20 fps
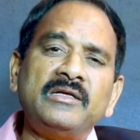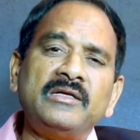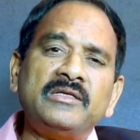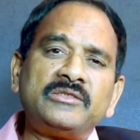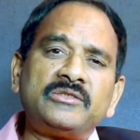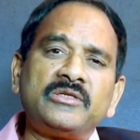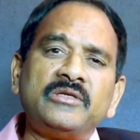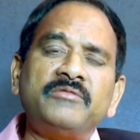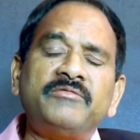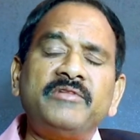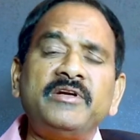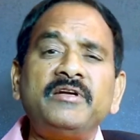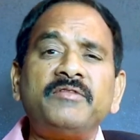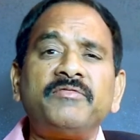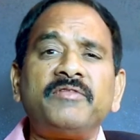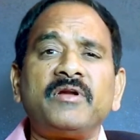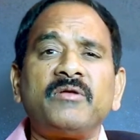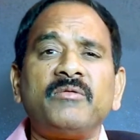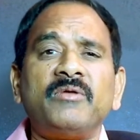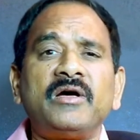So he went
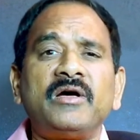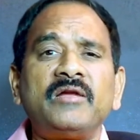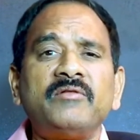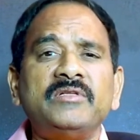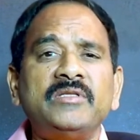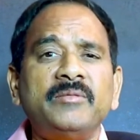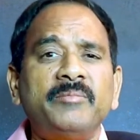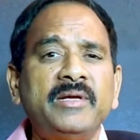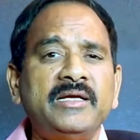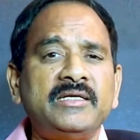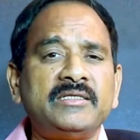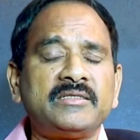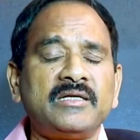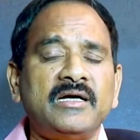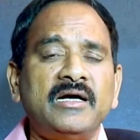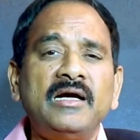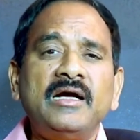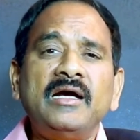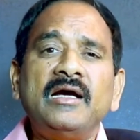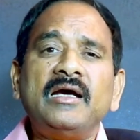for a war with a big
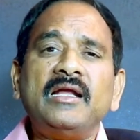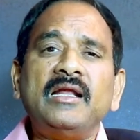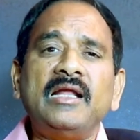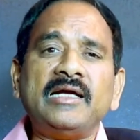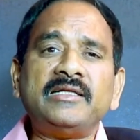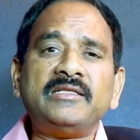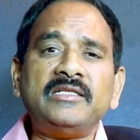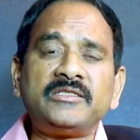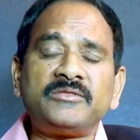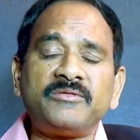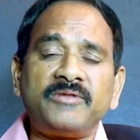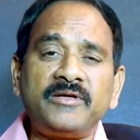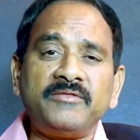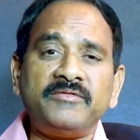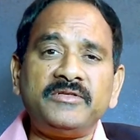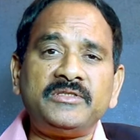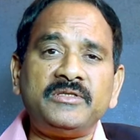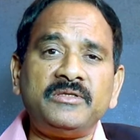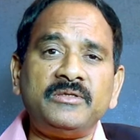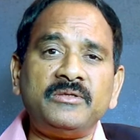saw. Like this, what
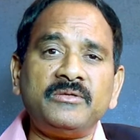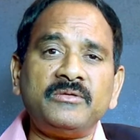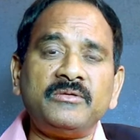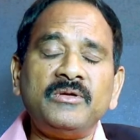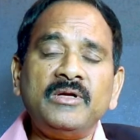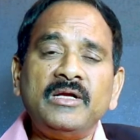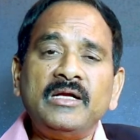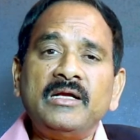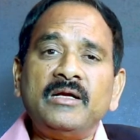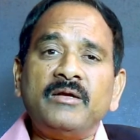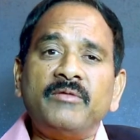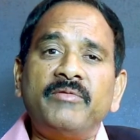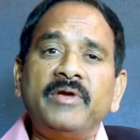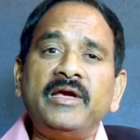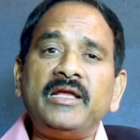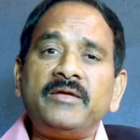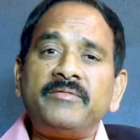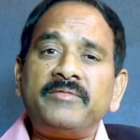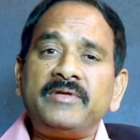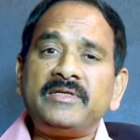we should do,
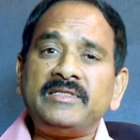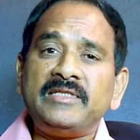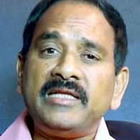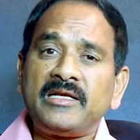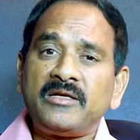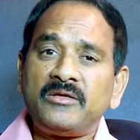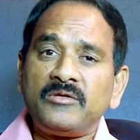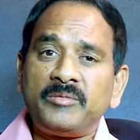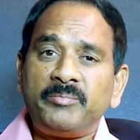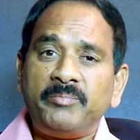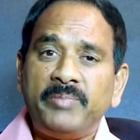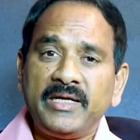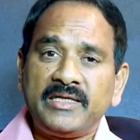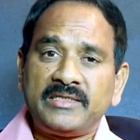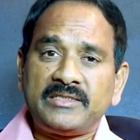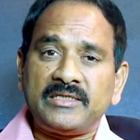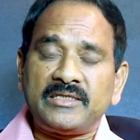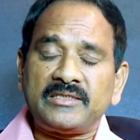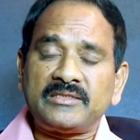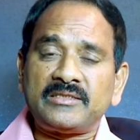wherever there are no
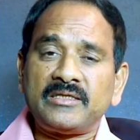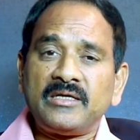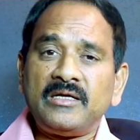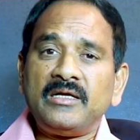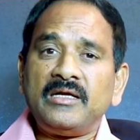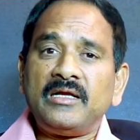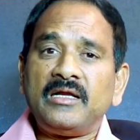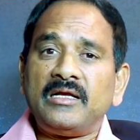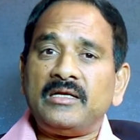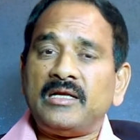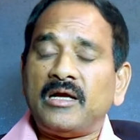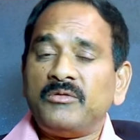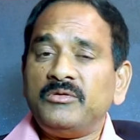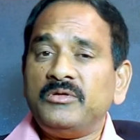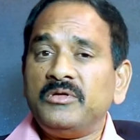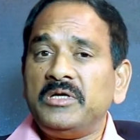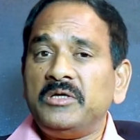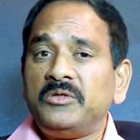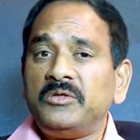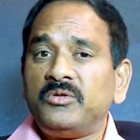pictures, uh, now
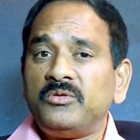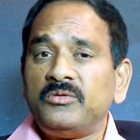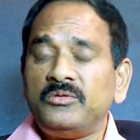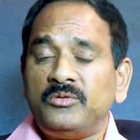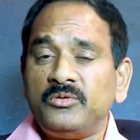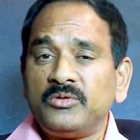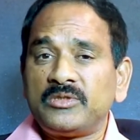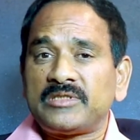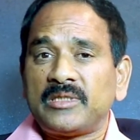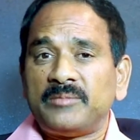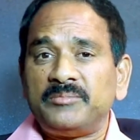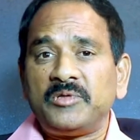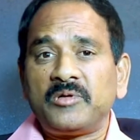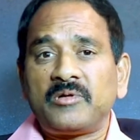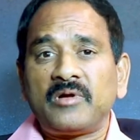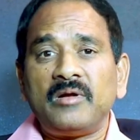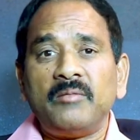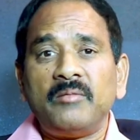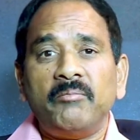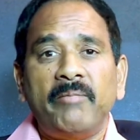you need to do something
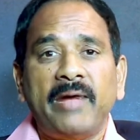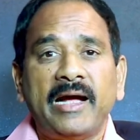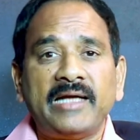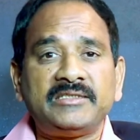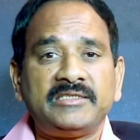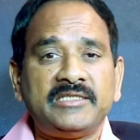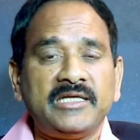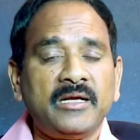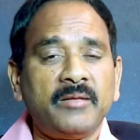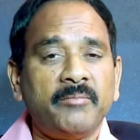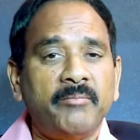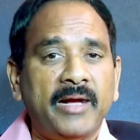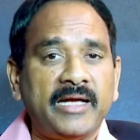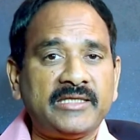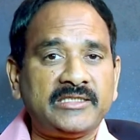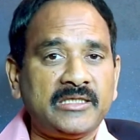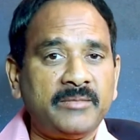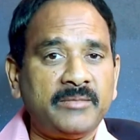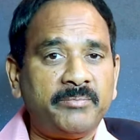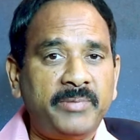called matching,
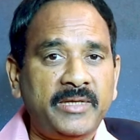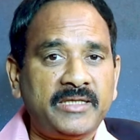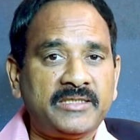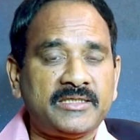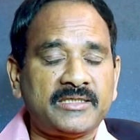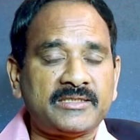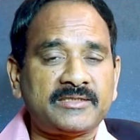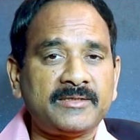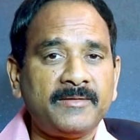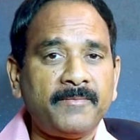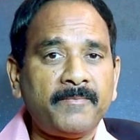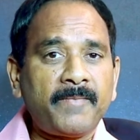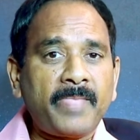matching pictures.